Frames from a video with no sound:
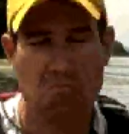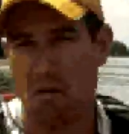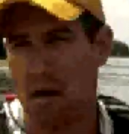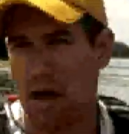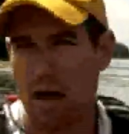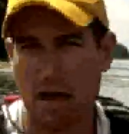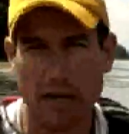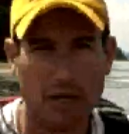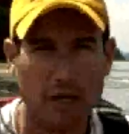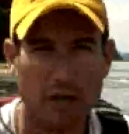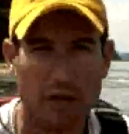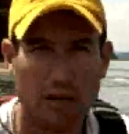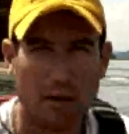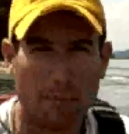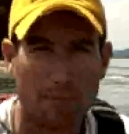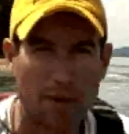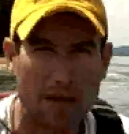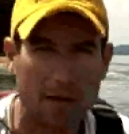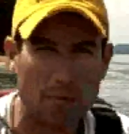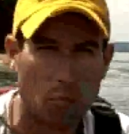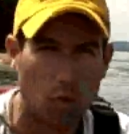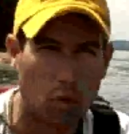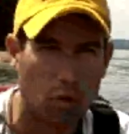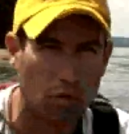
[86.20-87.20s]
I couldn't have
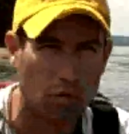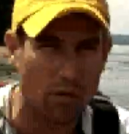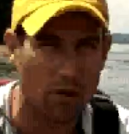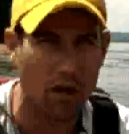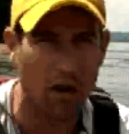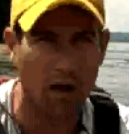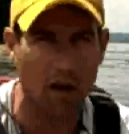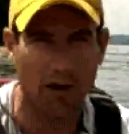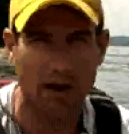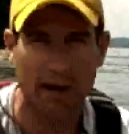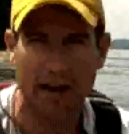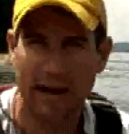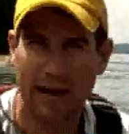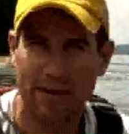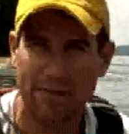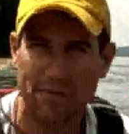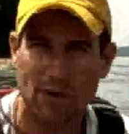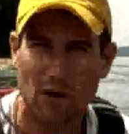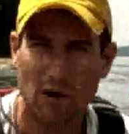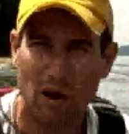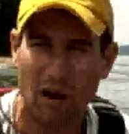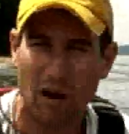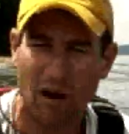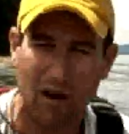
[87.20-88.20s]
been more wrong. I've
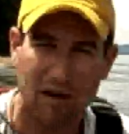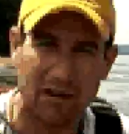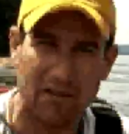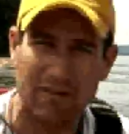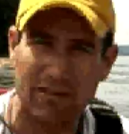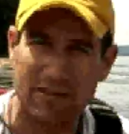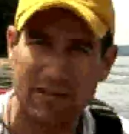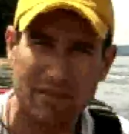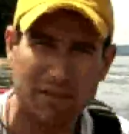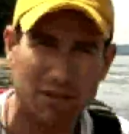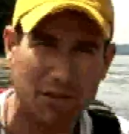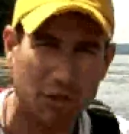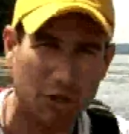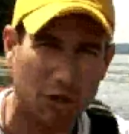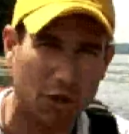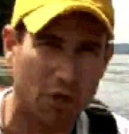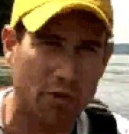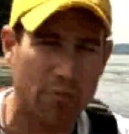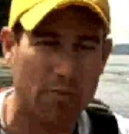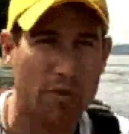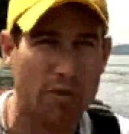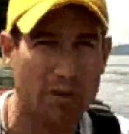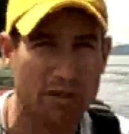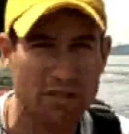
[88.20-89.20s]
caught
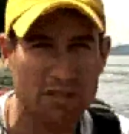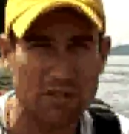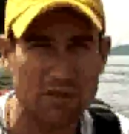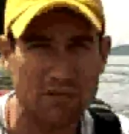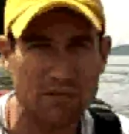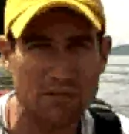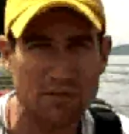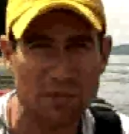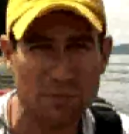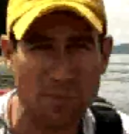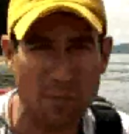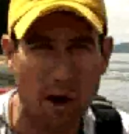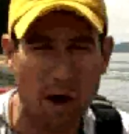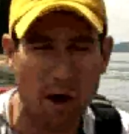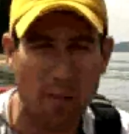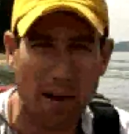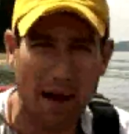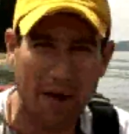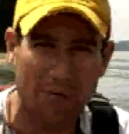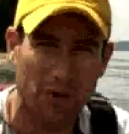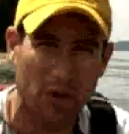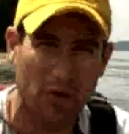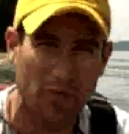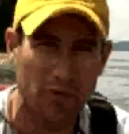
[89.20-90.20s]
numerous
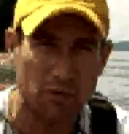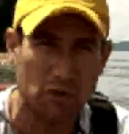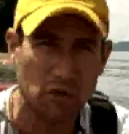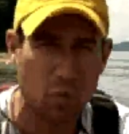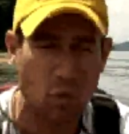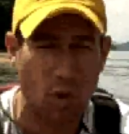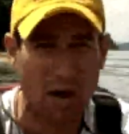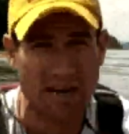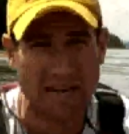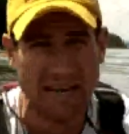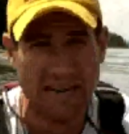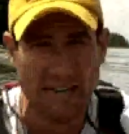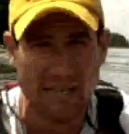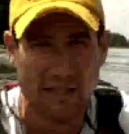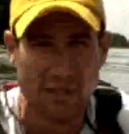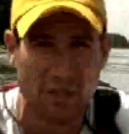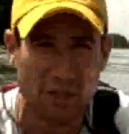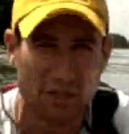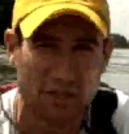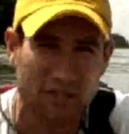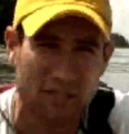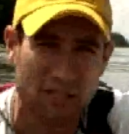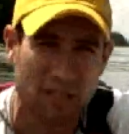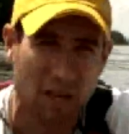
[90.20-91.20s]
smallmouth over 20
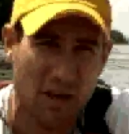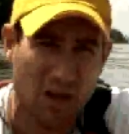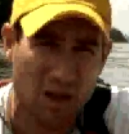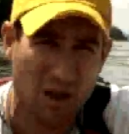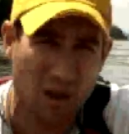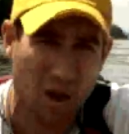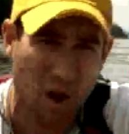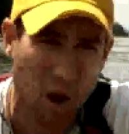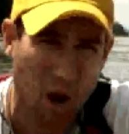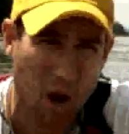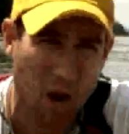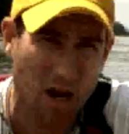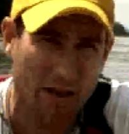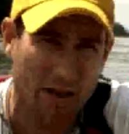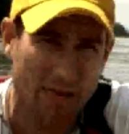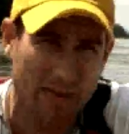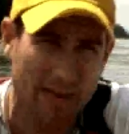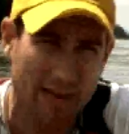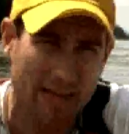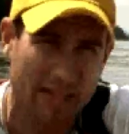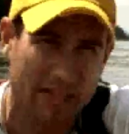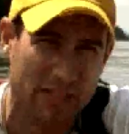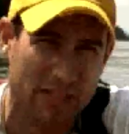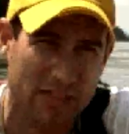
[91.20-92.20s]
inches on
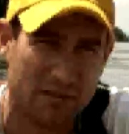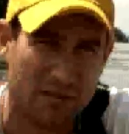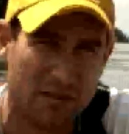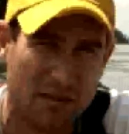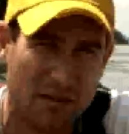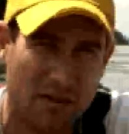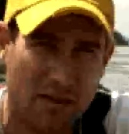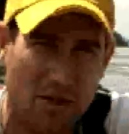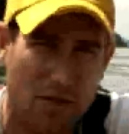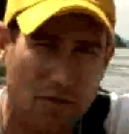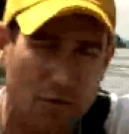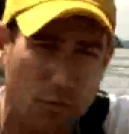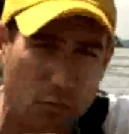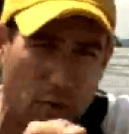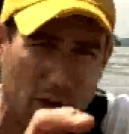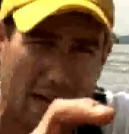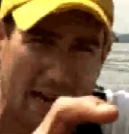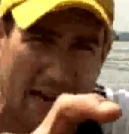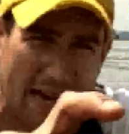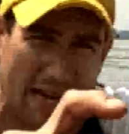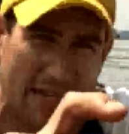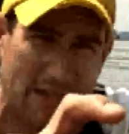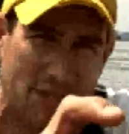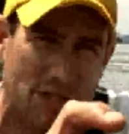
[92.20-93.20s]
this
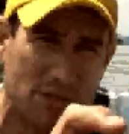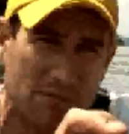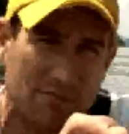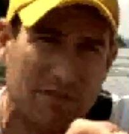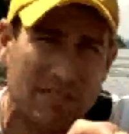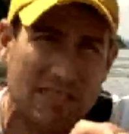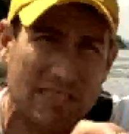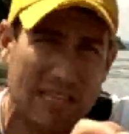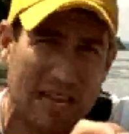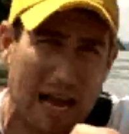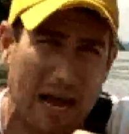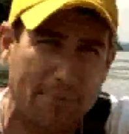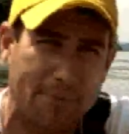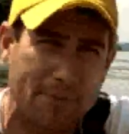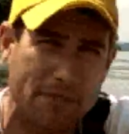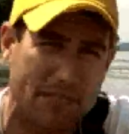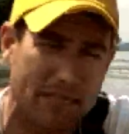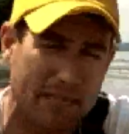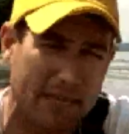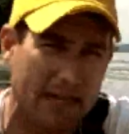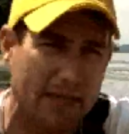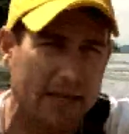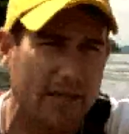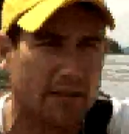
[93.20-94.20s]
3-inch slop
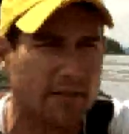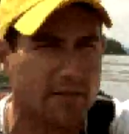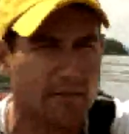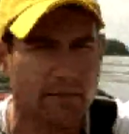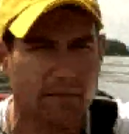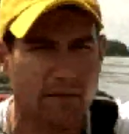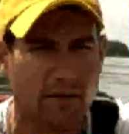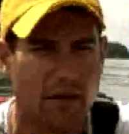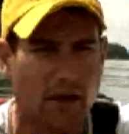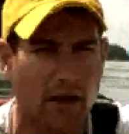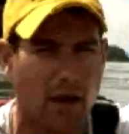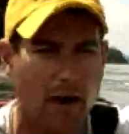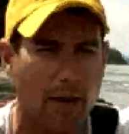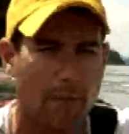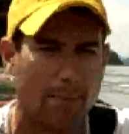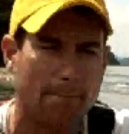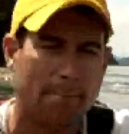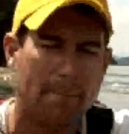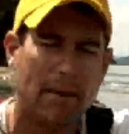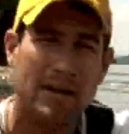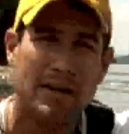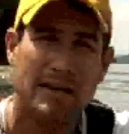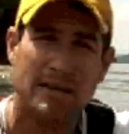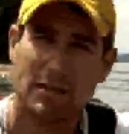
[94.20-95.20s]
stick
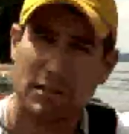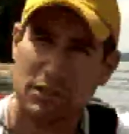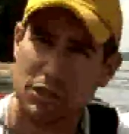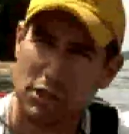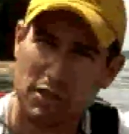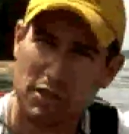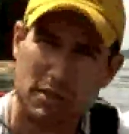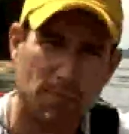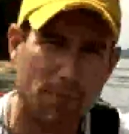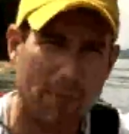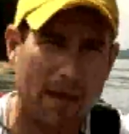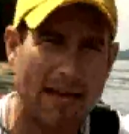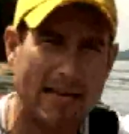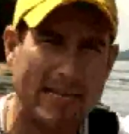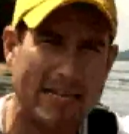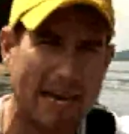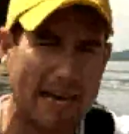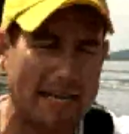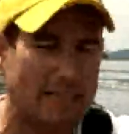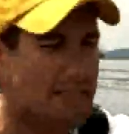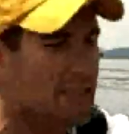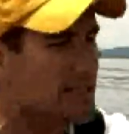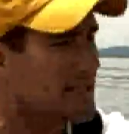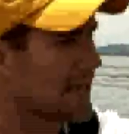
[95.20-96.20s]
just by
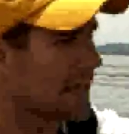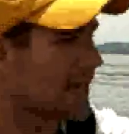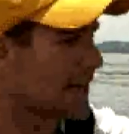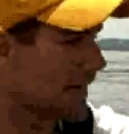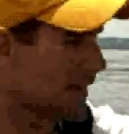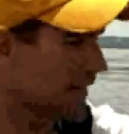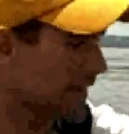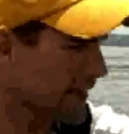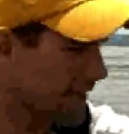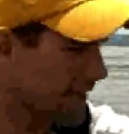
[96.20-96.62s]
dead sticking.